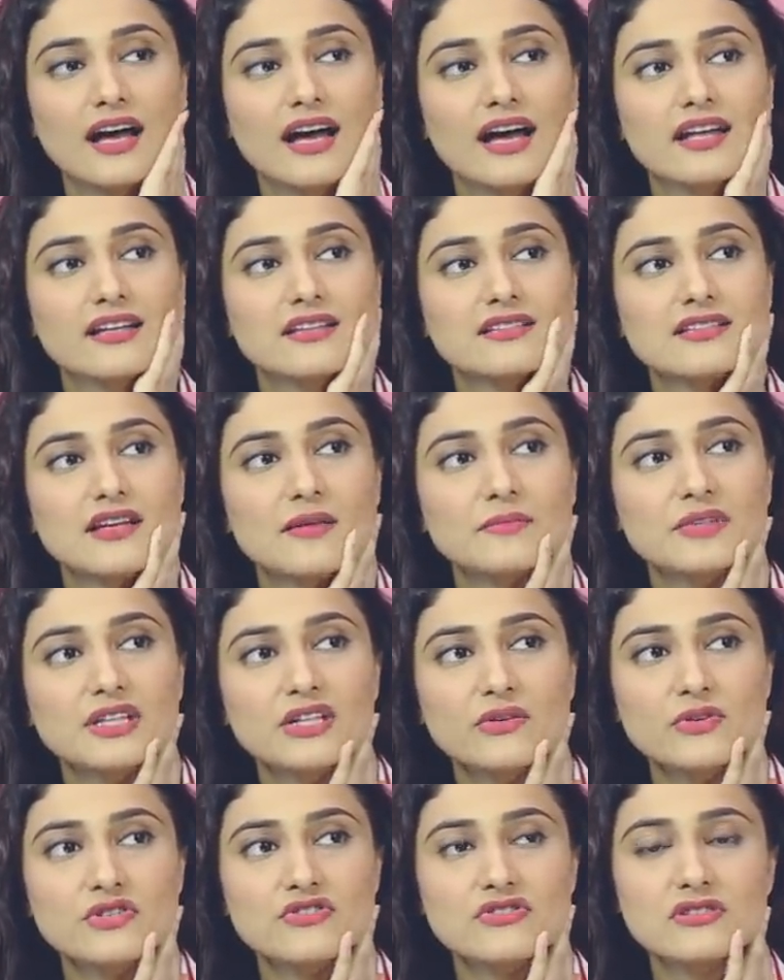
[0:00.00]
And
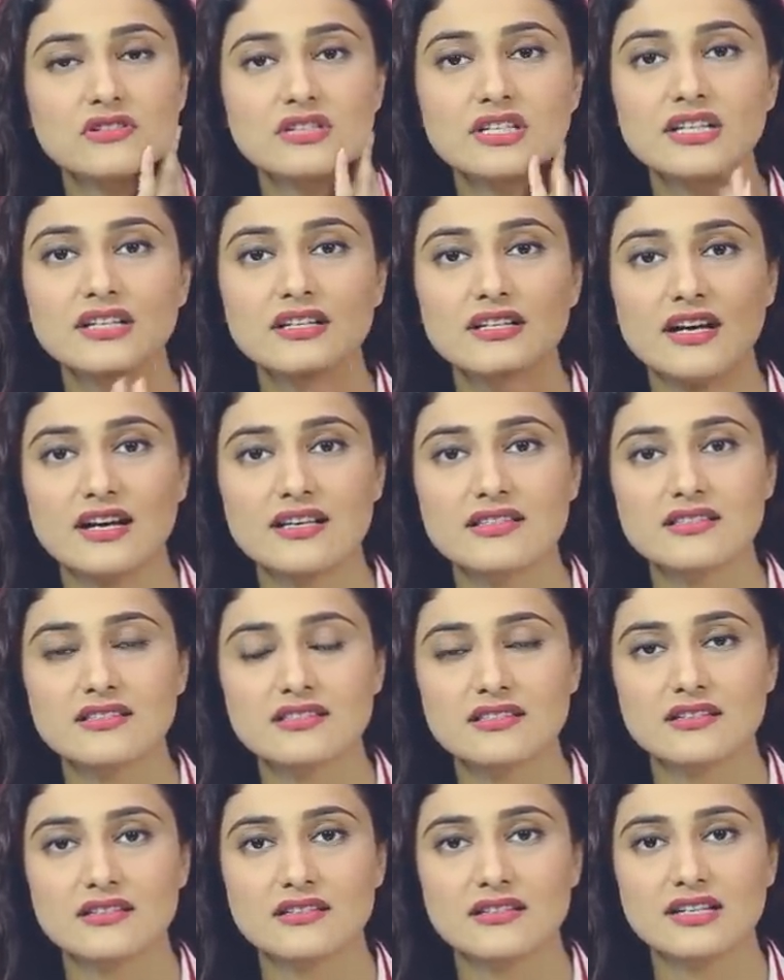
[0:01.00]
something which really
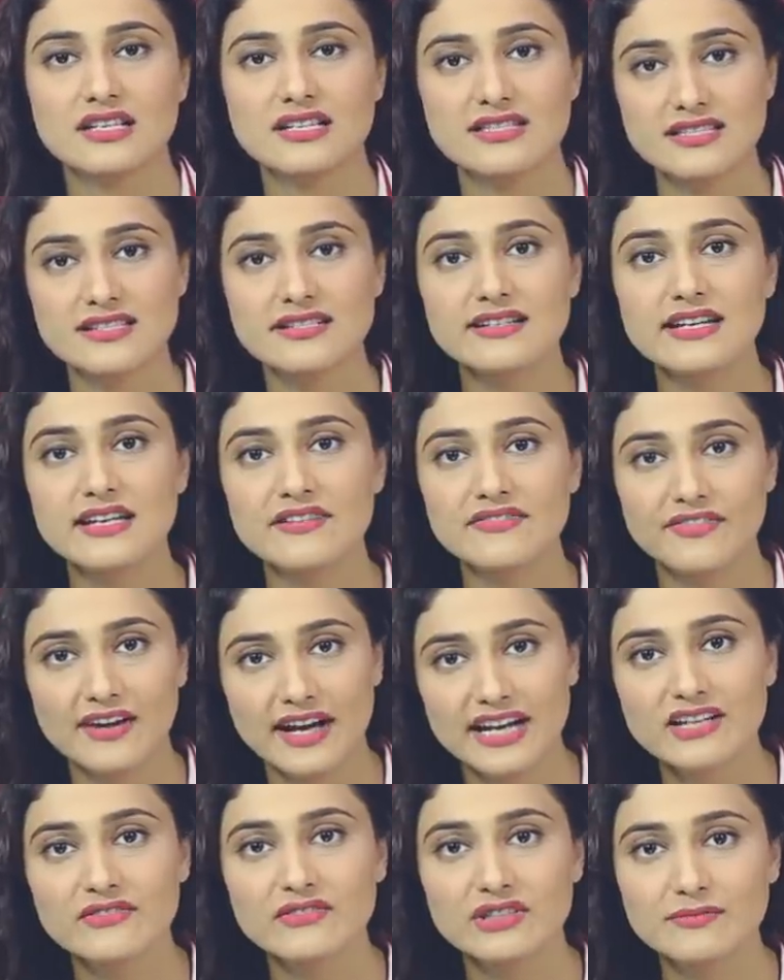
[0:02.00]
does decently
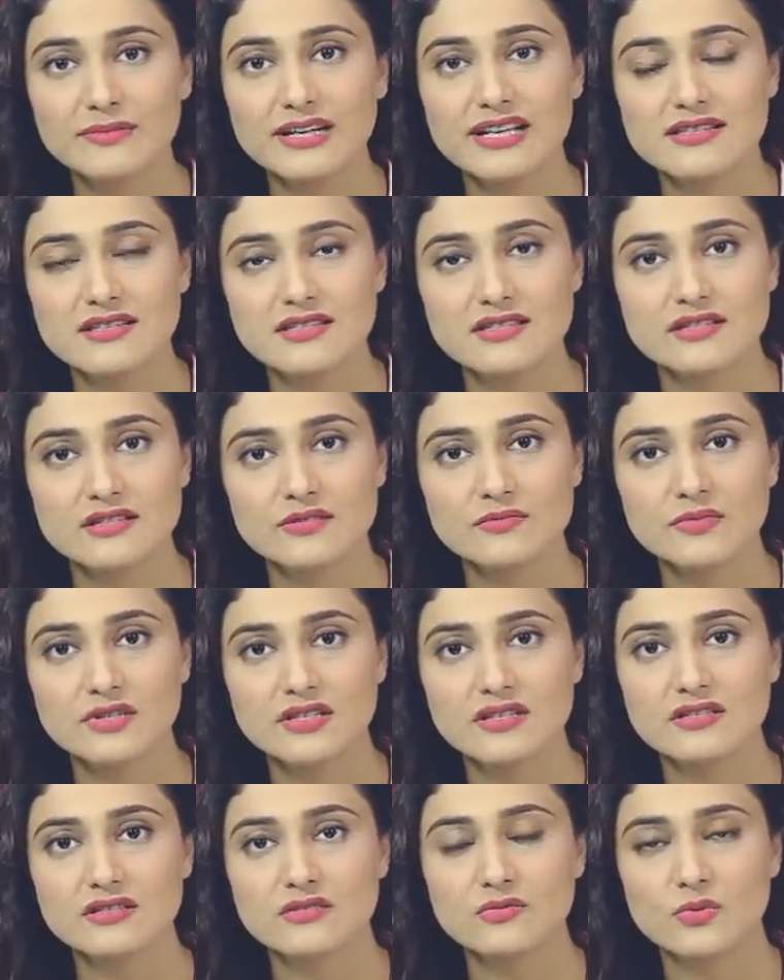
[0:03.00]
fine with my system
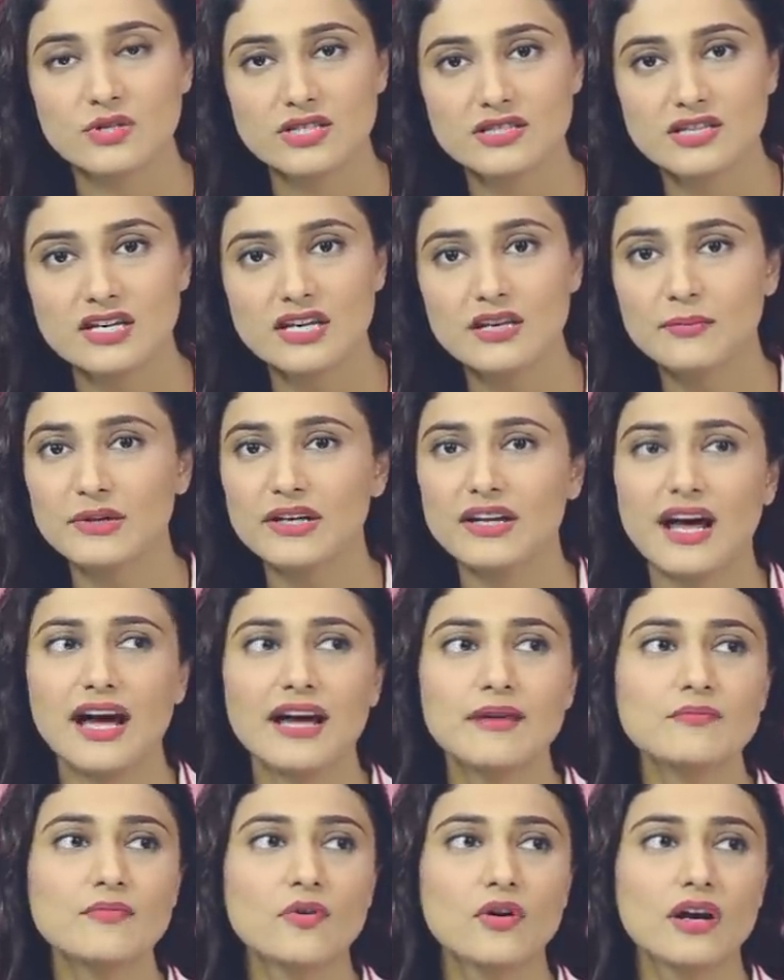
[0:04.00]
is whiskey. But
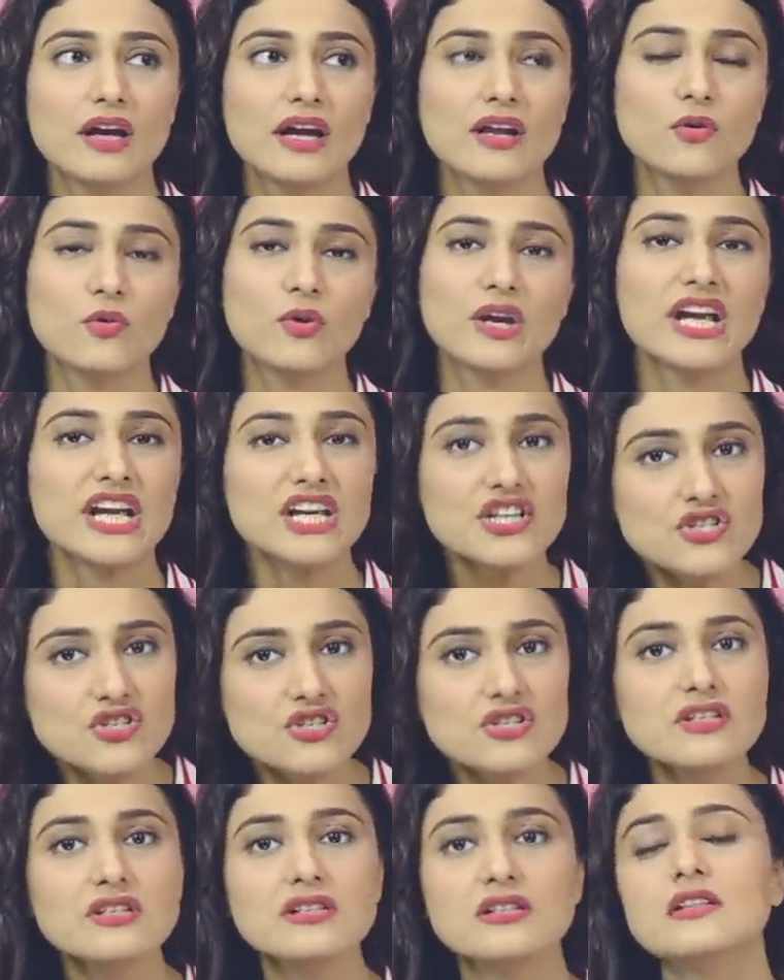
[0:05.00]
I'm an
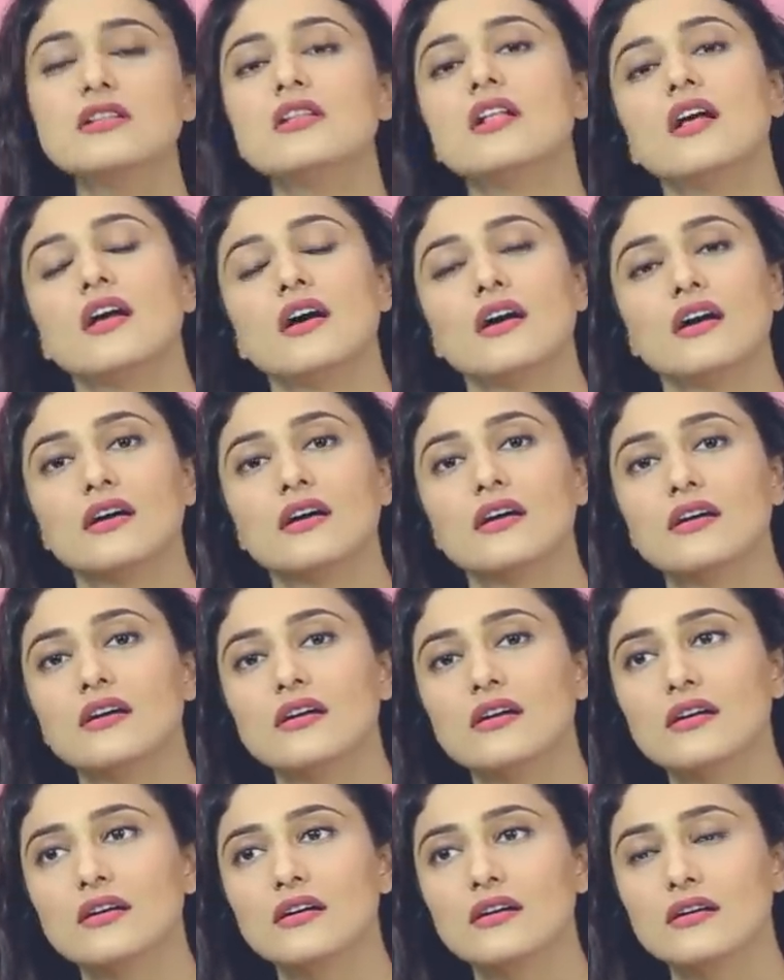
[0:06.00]
occasional, uh,
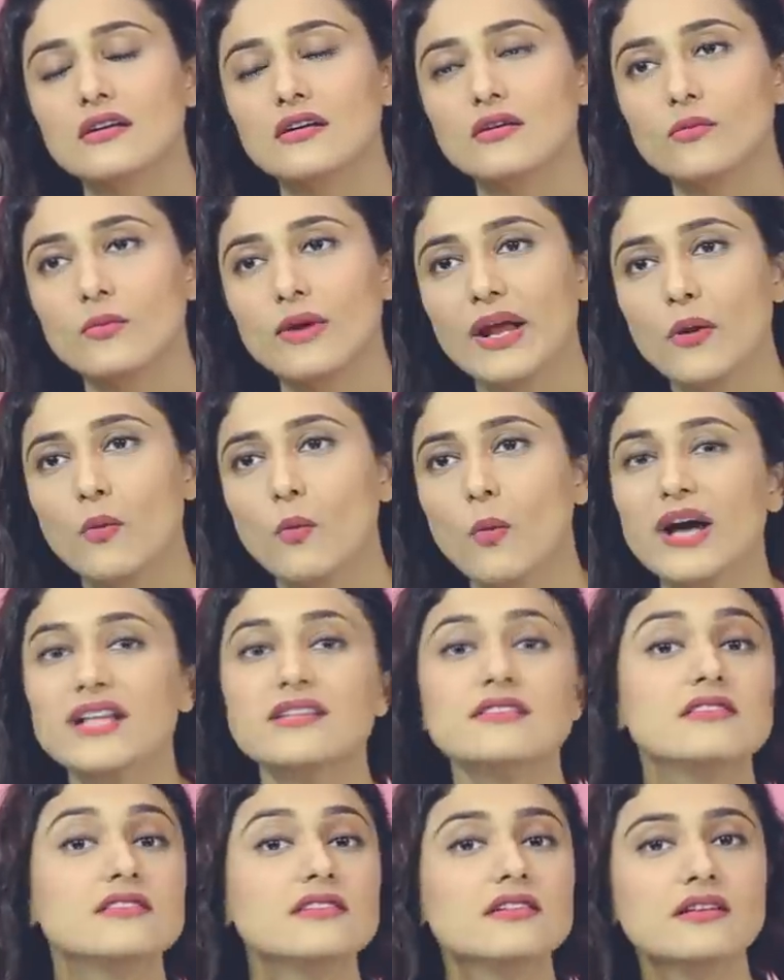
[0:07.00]
uh like
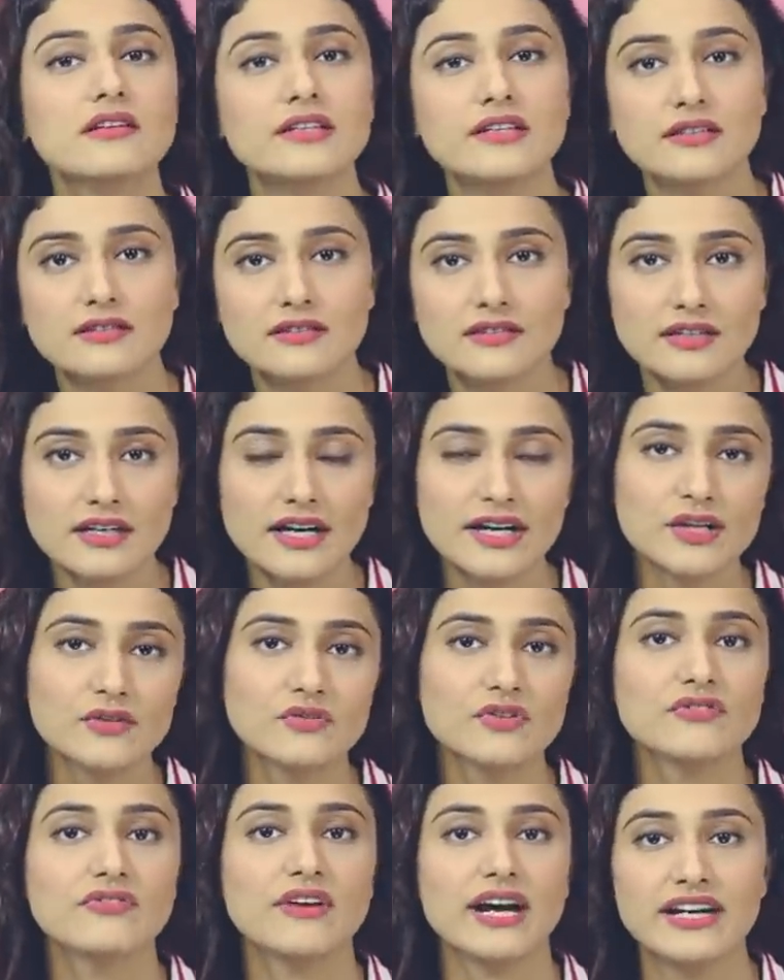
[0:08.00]
once in a year kind
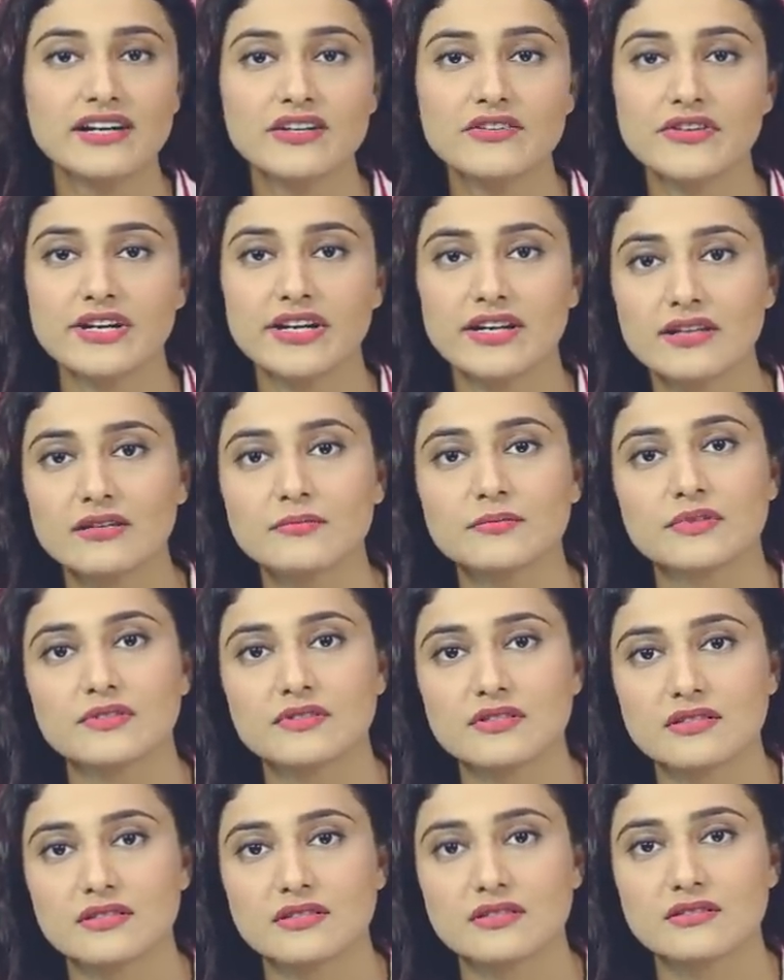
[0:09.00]
of a wine drinking
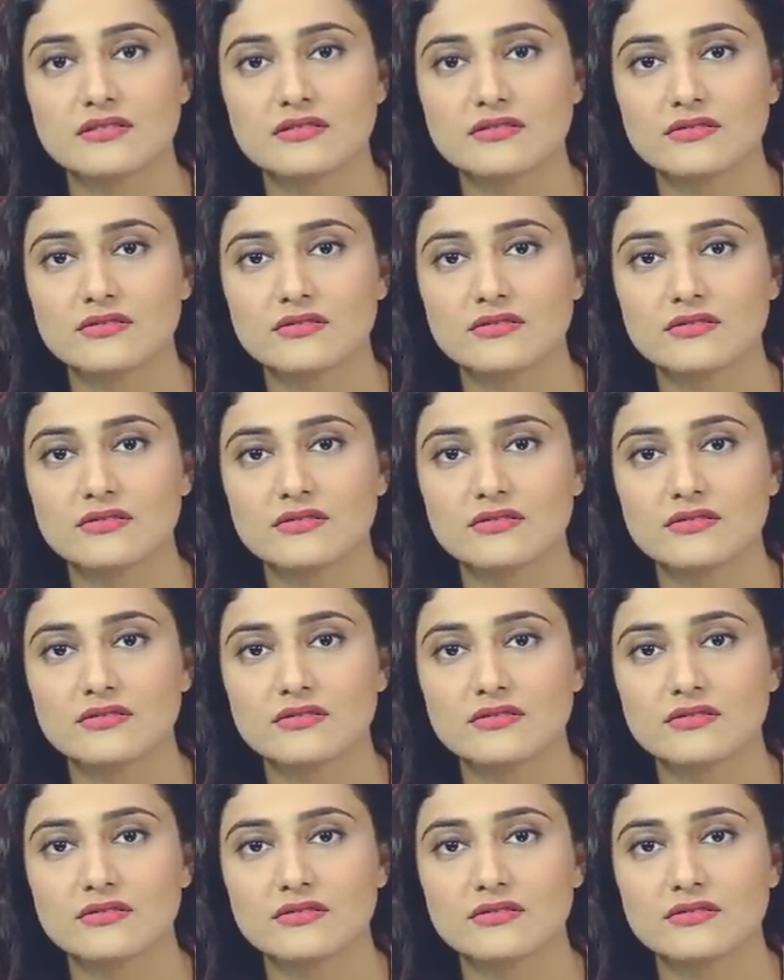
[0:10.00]
person.